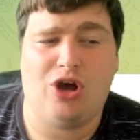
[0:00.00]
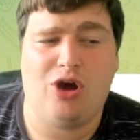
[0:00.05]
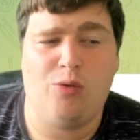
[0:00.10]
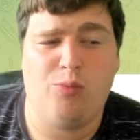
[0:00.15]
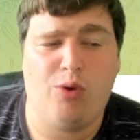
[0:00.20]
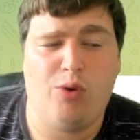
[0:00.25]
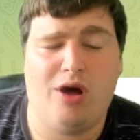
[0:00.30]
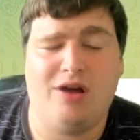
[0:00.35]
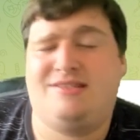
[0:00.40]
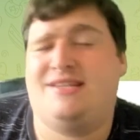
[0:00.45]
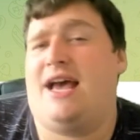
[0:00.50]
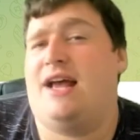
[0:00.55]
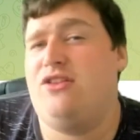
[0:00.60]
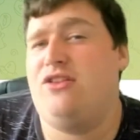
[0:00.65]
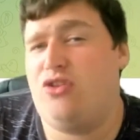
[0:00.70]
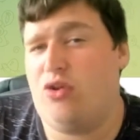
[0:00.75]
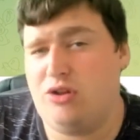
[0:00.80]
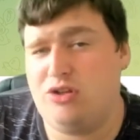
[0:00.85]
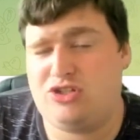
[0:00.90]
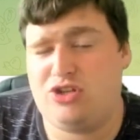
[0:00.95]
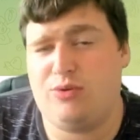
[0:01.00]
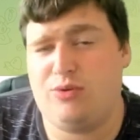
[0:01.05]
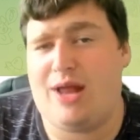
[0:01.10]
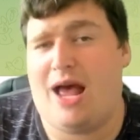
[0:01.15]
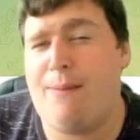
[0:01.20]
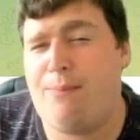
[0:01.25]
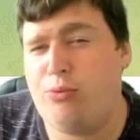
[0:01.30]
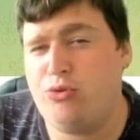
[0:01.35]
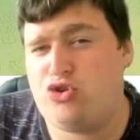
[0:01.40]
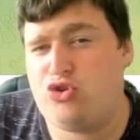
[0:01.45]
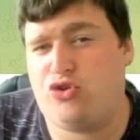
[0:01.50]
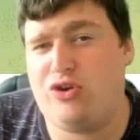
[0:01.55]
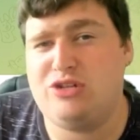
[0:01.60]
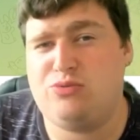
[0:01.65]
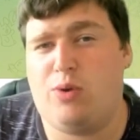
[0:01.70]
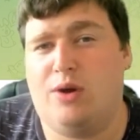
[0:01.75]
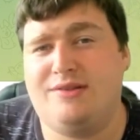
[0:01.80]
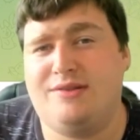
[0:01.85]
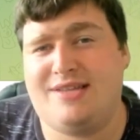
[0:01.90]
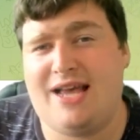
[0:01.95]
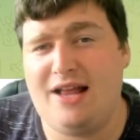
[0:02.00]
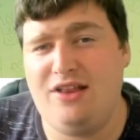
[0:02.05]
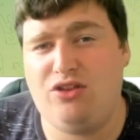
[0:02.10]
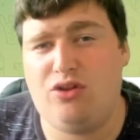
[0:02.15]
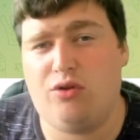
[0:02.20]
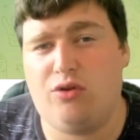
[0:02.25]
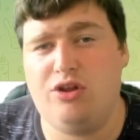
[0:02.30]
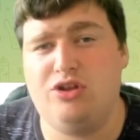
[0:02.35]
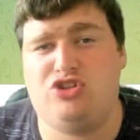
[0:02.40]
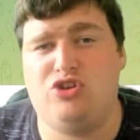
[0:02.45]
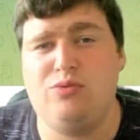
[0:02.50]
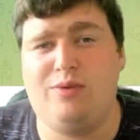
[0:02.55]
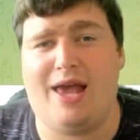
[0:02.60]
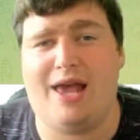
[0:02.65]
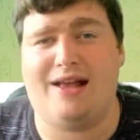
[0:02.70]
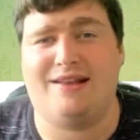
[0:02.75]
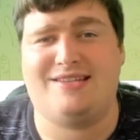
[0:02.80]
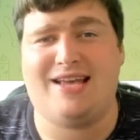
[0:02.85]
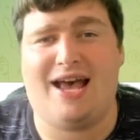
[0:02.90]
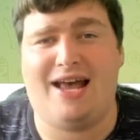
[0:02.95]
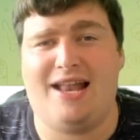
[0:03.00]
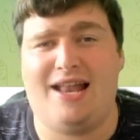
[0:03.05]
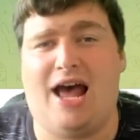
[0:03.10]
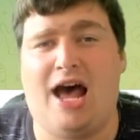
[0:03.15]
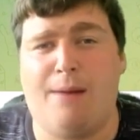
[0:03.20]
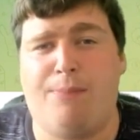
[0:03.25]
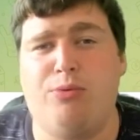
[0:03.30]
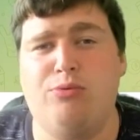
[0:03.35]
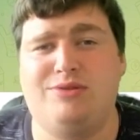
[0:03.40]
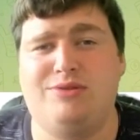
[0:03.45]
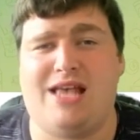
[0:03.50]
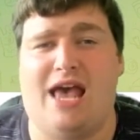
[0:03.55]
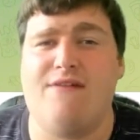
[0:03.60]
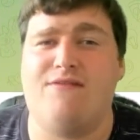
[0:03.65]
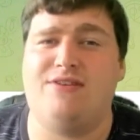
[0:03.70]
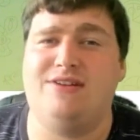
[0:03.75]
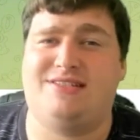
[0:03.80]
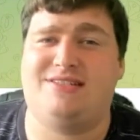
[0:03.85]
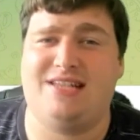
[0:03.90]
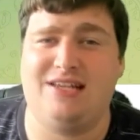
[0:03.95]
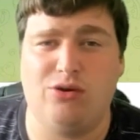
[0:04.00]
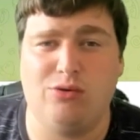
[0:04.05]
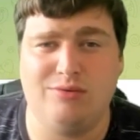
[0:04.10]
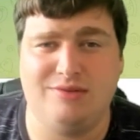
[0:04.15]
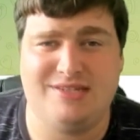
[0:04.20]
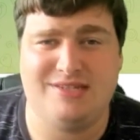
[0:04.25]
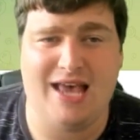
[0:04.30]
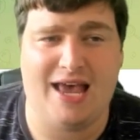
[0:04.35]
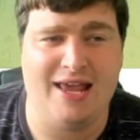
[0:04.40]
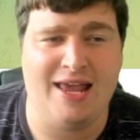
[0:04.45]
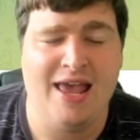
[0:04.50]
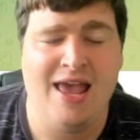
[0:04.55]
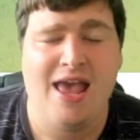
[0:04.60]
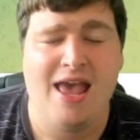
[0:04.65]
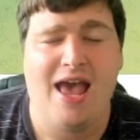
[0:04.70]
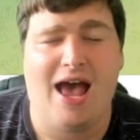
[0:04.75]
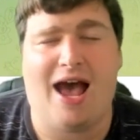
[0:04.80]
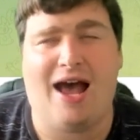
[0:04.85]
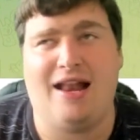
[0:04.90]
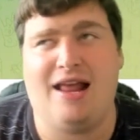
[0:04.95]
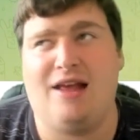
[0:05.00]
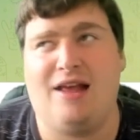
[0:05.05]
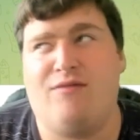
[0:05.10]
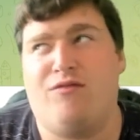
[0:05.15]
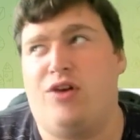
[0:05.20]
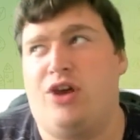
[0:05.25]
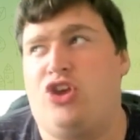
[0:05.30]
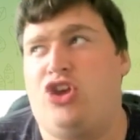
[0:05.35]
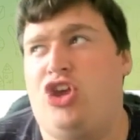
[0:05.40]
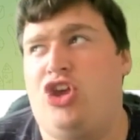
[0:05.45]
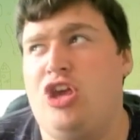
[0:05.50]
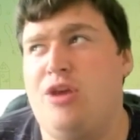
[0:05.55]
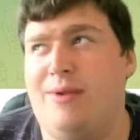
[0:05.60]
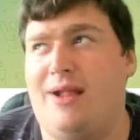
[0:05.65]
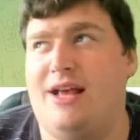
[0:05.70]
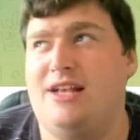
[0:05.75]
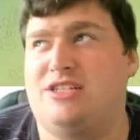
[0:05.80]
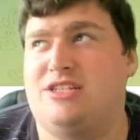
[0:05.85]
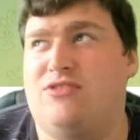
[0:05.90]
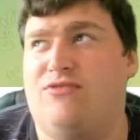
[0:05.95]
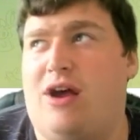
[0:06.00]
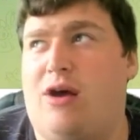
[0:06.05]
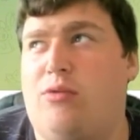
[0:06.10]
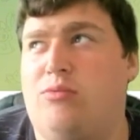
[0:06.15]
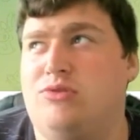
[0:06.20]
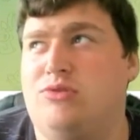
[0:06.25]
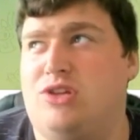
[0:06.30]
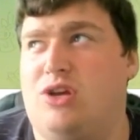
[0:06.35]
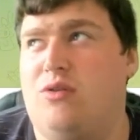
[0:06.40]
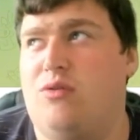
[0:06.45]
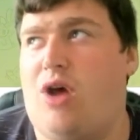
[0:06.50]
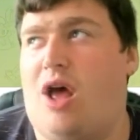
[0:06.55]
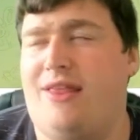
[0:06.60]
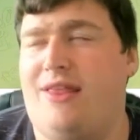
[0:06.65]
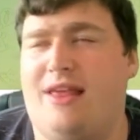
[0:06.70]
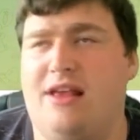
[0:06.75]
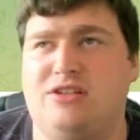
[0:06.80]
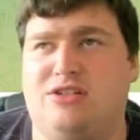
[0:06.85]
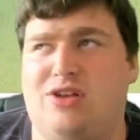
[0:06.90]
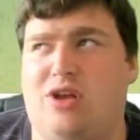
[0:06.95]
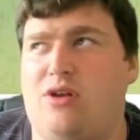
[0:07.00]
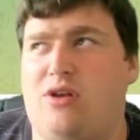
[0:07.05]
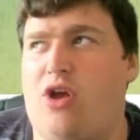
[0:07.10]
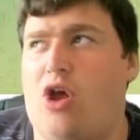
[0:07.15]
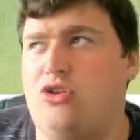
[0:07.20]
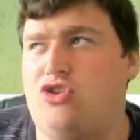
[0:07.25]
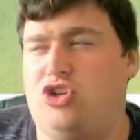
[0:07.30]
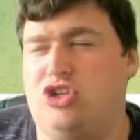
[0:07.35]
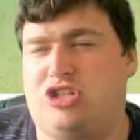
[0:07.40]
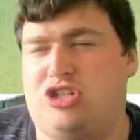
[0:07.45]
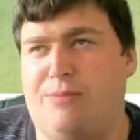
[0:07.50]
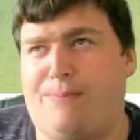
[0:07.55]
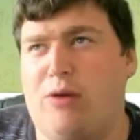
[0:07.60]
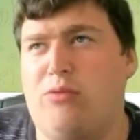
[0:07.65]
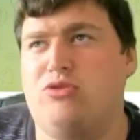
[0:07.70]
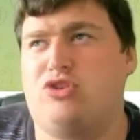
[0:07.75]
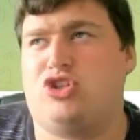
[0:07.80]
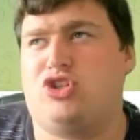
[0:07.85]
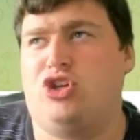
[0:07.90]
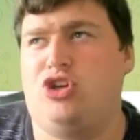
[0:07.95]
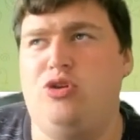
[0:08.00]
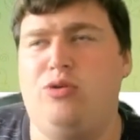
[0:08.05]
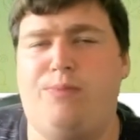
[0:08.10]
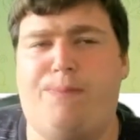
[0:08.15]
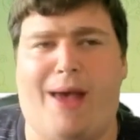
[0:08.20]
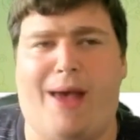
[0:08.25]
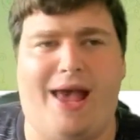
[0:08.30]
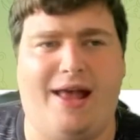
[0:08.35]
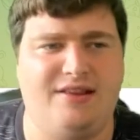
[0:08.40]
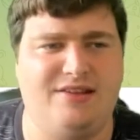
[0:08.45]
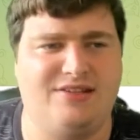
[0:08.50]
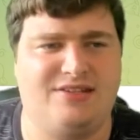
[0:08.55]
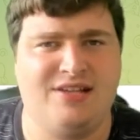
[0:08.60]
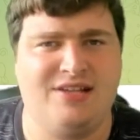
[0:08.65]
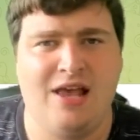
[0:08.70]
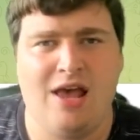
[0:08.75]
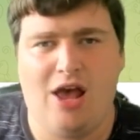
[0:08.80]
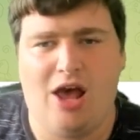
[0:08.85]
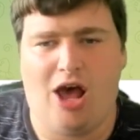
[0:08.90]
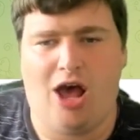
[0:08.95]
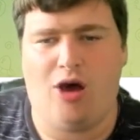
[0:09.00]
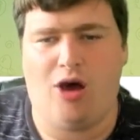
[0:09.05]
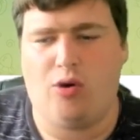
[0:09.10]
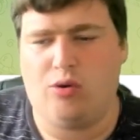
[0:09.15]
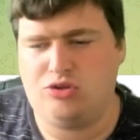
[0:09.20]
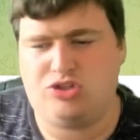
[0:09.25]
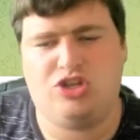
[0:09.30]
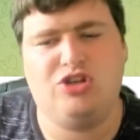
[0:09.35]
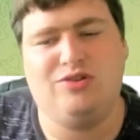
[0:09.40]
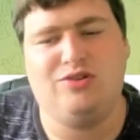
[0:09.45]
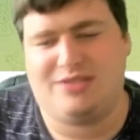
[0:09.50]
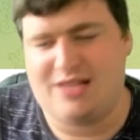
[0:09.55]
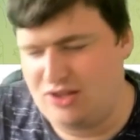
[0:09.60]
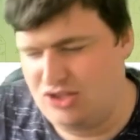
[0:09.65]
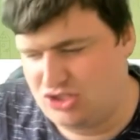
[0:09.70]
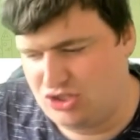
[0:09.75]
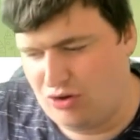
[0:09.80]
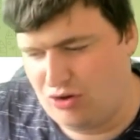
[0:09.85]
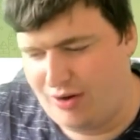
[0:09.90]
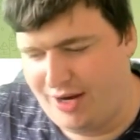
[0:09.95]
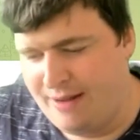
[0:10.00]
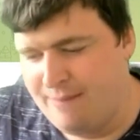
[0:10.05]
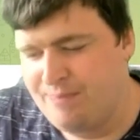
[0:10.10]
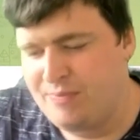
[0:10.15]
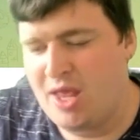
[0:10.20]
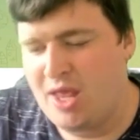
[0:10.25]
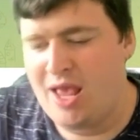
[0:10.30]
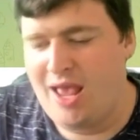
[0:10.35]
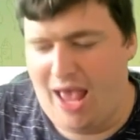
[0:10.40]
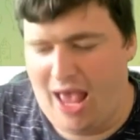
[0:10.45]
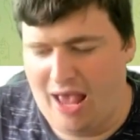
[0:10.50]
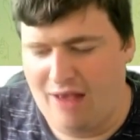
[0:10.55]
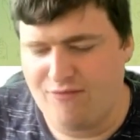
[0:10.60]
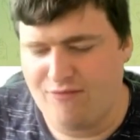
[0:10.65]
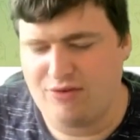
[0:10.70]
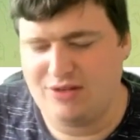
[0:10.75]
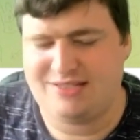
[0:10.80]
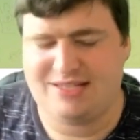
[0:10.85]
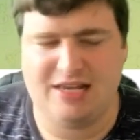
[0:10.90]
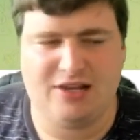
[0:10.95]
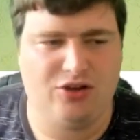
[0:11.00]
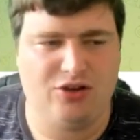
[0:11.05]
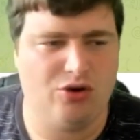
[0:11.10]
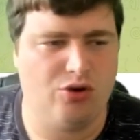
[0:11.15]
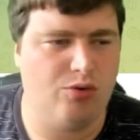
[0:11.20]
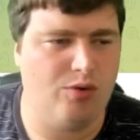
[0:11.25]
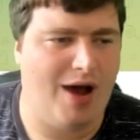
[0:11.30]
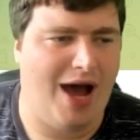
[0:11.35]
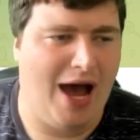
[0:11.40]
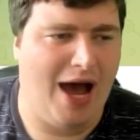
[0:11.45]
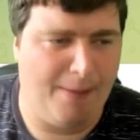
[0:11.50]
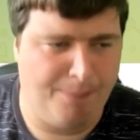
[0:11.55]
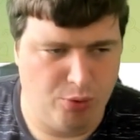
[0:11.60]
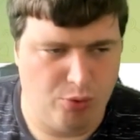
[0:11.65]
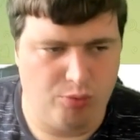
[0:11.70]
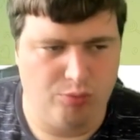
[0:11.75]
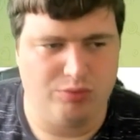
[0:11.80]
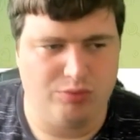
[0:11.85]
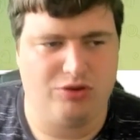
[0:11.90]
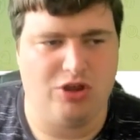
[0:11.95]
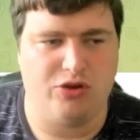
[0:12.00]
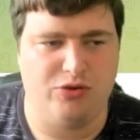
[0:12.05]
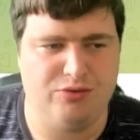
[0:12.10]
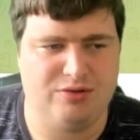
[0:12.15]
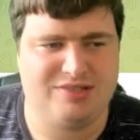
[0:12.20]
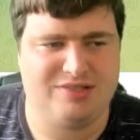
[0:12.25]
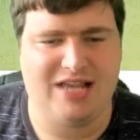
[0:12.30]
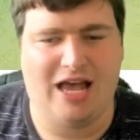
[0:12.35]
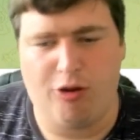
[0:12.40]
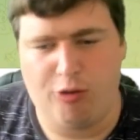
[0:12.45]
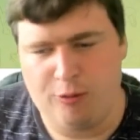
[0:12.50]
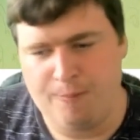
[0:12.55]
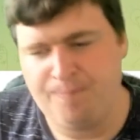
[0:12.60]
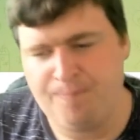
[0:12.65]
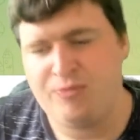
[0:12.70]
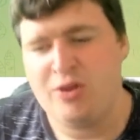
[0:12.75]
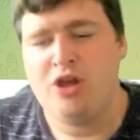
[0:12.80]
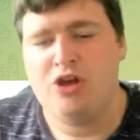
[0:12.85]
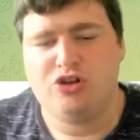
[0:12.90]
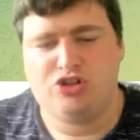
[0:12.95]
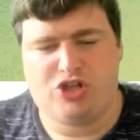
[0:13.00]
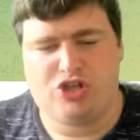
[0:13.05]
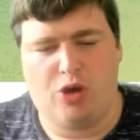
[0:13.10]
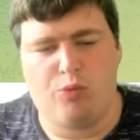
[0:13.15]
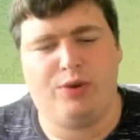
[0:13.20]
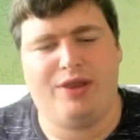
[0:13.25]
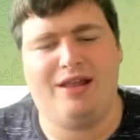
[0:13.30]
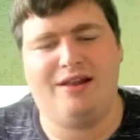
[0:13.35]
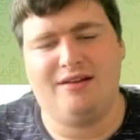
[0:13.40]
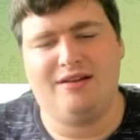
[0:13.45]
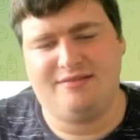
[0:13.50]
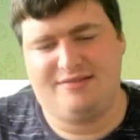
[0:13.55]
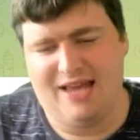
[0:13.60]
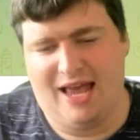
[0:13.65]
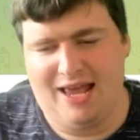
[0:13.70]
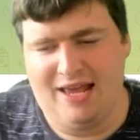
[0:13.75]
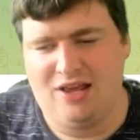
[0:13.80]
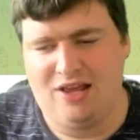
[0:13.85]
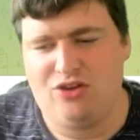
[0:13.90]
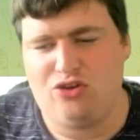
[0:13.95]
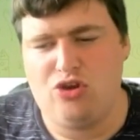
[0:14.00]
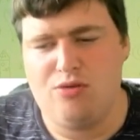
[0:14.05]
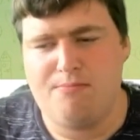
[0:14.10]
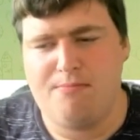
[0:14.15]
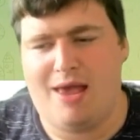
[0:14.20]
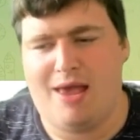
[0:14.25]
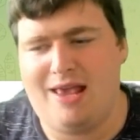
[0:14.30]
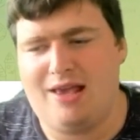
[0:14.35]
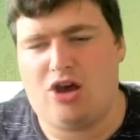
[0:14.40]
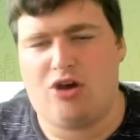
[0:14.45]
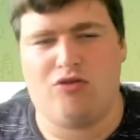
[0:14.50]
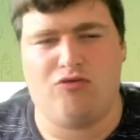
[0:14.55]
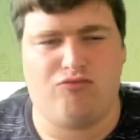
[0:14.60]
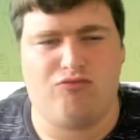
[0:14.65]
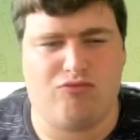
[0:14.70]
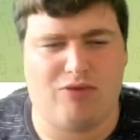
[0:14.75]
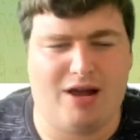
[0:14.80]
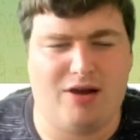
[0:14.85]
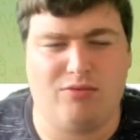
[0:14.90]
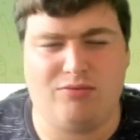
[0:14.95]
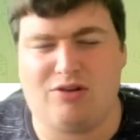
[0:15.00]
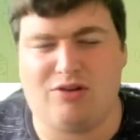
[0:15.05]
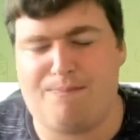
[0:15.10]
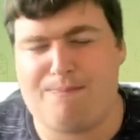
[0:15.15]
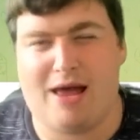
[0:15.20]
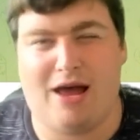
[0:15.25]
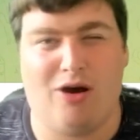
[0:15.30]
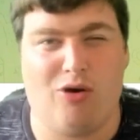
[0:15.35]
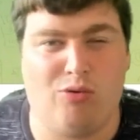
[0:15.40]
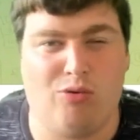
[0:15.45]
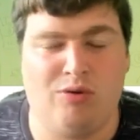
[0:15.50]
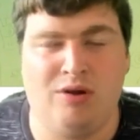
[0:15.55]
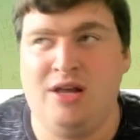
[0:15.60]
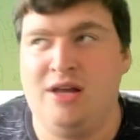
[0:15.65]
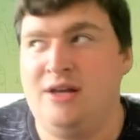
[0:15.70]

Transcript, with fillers: are worth ten dollars, so an apple tree is worth ten dollars. You get ten apples every single day, and it accumulates around, I think it's just about two pence uh, or two cents, sorry, every single apple that you sell. So within a day, you make around about,